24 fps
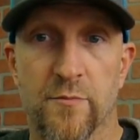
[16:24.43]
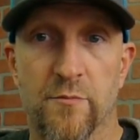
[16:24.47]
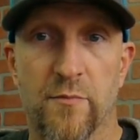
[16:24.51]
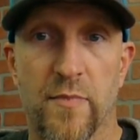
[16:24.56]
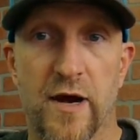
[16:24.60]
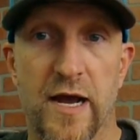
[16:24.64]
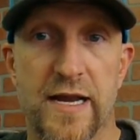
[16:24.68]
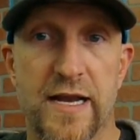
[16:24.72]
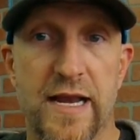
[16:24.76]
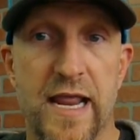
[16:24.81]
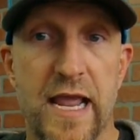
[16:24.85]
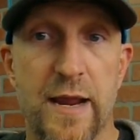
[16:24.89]

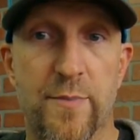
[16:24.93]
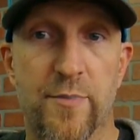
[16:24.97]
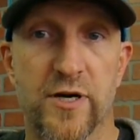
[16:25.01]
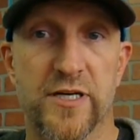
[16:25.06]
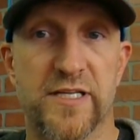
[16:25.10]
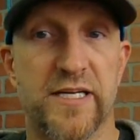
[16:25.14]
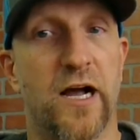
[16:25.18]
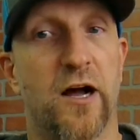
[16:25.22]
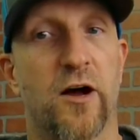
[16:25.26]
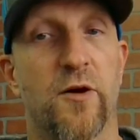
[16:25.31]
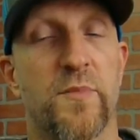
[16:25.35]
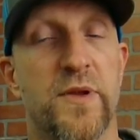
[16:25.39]
neighbor
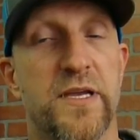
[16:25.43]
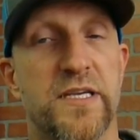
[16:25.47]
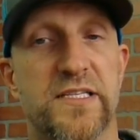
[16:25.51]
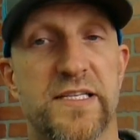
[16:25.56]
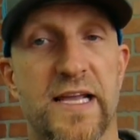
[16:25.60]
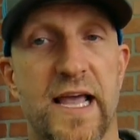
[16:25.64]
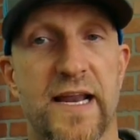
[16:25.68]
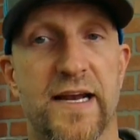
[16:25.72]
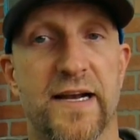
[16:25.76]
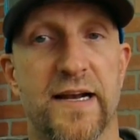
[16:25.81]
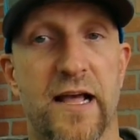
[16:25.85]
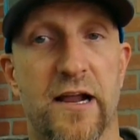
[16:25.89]
tell me
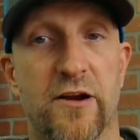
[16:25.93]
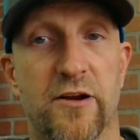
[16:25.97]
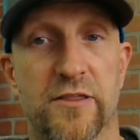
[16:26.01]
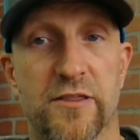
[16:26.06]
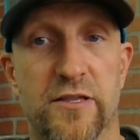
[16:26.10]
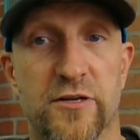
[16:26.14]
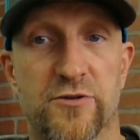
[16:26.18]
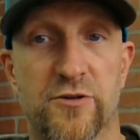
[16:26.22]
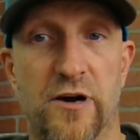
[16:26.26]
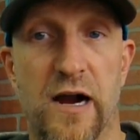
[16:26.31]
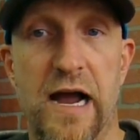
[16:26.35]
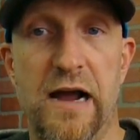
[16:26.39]
standing out
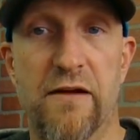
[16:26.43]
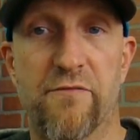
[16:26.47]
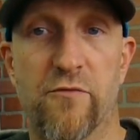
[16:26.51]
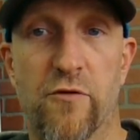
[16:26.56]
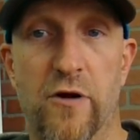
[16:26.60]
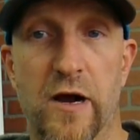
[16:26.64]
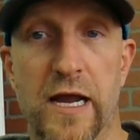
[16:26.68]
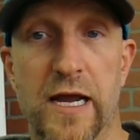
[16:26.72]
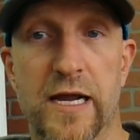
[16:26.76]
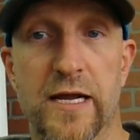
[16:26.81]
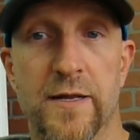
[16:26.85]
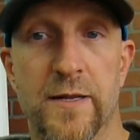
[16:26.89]
at the
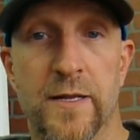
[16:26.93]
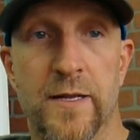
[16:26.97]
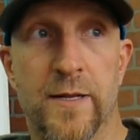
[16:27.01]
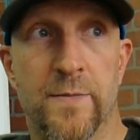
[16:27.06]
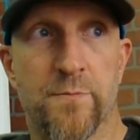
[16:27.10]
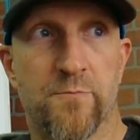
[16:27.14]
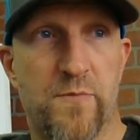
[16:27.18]
driveway?